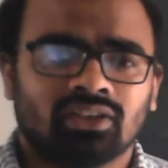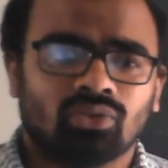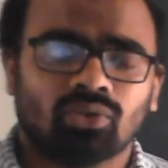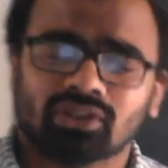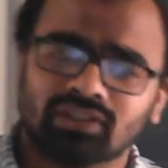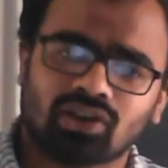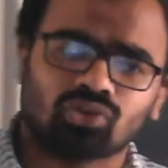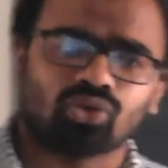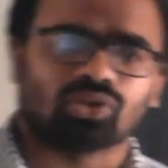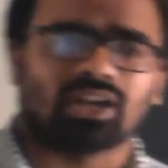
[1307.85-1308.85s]
In the
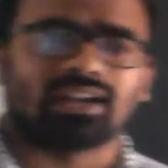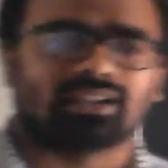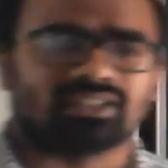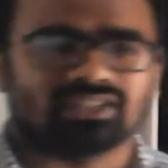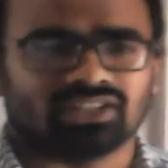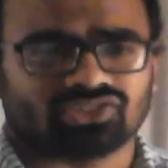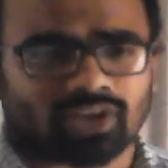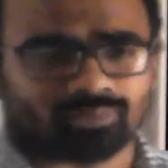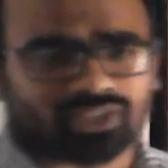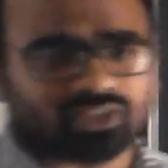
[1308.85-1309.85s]
total electricity
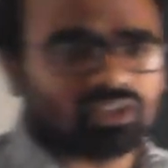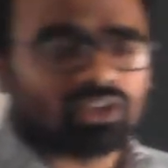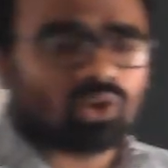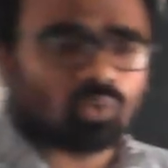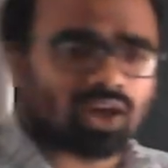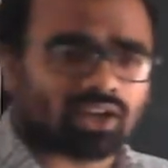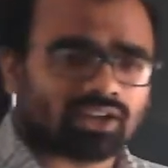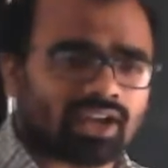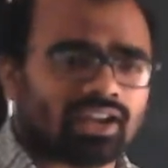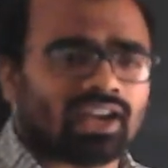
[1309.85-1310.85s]
chapter, work
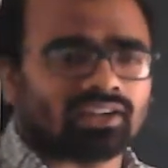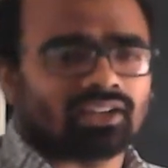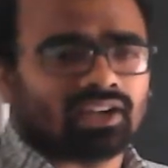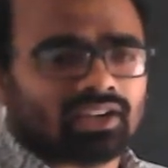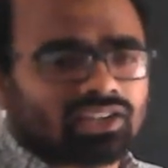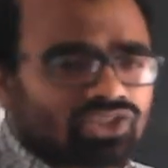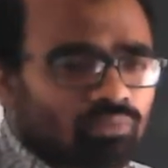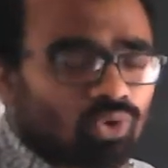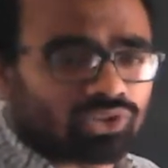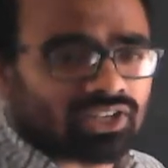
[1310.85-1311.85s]
and electrical energy
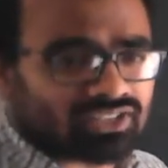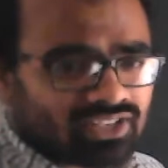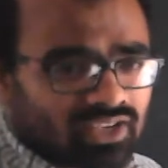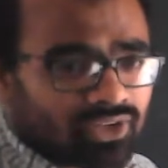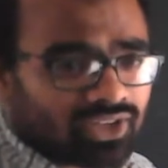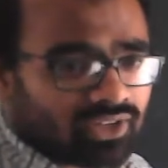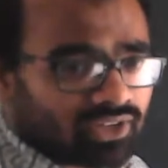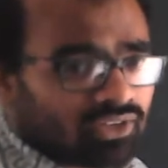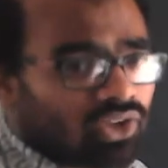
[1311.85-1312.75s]
both are same here.